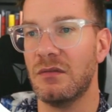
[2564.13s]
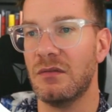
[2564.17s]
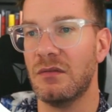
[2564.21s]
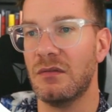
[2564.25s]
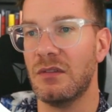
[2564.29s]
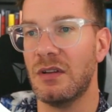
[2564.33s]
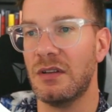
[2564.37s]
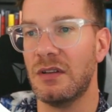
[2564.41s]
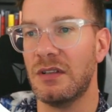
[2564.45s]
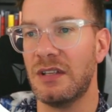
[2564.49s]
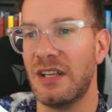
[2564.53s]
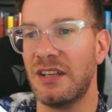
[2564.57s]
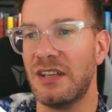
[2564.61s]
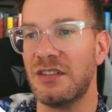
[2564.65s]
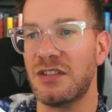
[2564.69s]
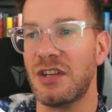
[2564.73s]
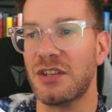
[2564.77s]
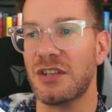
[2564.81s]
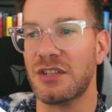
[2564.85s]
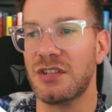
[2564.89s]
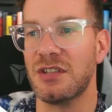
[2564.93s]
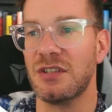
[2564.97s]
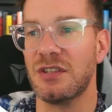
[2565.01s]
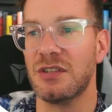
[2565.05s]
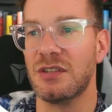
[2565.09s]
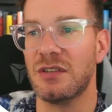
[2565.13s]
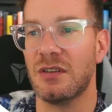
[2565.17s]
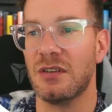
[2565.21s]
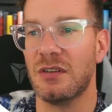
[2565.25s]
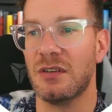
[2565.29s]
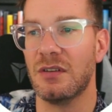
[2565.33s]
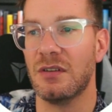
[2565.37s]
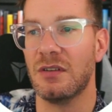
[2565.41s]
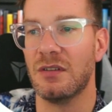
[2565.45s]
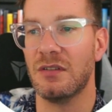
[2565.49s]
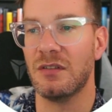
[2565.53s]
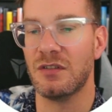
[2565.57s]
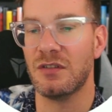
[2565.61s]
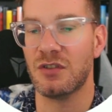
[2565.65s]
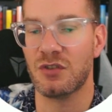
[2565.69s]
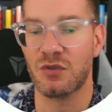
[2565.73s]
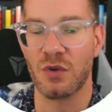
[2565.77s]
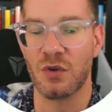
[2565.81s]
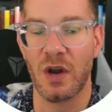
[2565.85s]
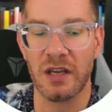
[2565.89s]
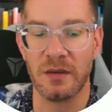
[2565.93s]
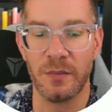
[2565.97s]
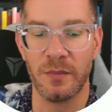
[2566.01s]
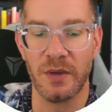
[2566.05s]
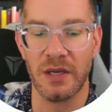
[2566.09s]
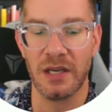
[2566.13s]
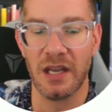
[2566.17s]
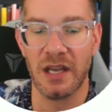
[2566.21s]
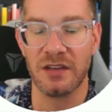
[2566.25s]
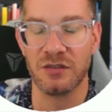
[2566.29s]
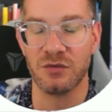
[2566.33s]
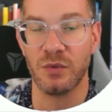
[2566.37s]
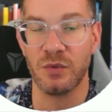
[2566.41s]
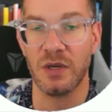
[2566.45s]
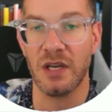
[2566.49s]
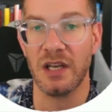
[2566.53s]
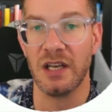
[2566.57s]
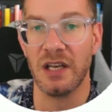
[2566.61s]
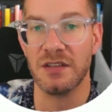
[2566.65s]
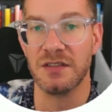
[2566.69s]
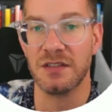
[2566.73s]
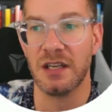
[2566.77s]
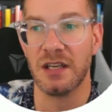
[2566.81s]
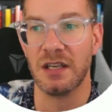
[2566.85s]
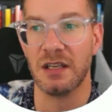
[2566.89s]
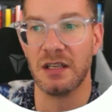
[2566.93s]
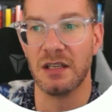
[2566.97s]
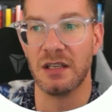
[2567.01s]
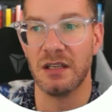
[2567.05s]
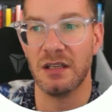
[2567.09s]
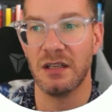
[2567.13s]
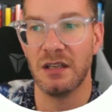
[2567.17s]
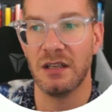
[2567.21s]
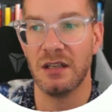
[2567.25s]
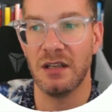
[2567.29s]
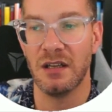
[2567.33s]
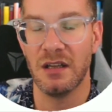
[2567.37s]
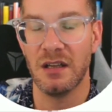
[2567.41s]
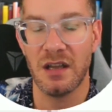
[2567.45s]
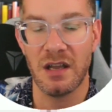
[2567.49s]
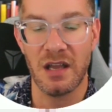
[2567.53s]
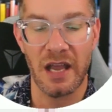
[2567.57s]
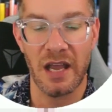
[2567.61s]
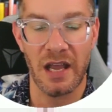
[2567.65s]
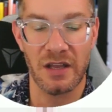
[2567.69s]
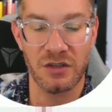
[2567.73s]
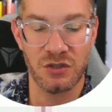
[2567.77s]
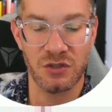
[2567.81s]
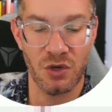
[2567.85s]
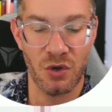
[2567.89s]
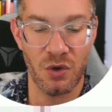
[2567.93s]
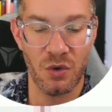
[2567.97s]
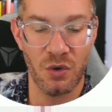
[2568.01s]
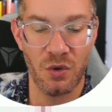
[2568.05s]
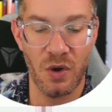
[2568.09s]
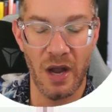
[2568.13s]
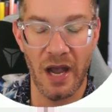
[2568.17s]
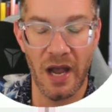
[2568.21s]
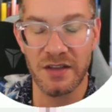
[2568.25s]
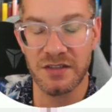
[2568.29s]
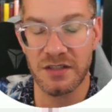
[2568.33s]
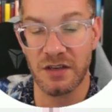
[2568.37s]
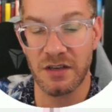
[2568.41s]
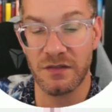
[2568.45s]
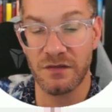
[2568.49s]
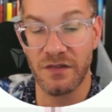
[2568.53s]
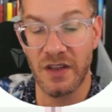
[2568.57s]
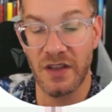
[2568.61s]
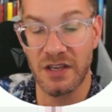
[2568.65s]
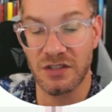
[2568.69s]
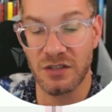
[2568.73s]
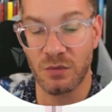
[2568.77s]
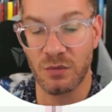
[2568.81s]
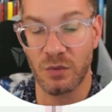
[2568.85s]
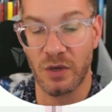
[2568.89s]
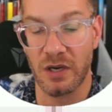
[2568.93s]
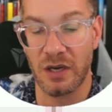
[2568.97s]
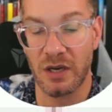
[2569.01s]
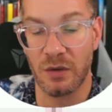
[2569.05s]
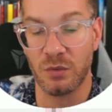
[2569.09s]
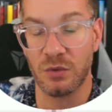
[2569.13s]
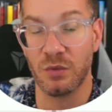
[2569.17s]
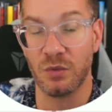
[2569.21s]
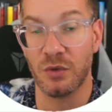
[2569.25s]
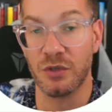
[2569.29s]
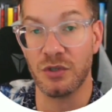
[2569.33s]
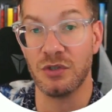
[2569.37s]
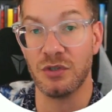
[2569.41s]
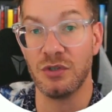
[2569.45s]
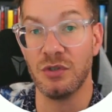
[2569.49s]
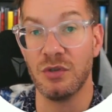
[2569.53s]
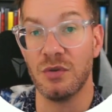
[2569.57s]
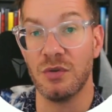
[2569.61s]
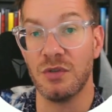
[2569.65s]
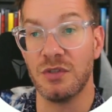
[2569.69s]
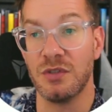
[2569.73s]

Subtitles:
This doesn't strike me as realistic. And so as an investor, what I would want to do is to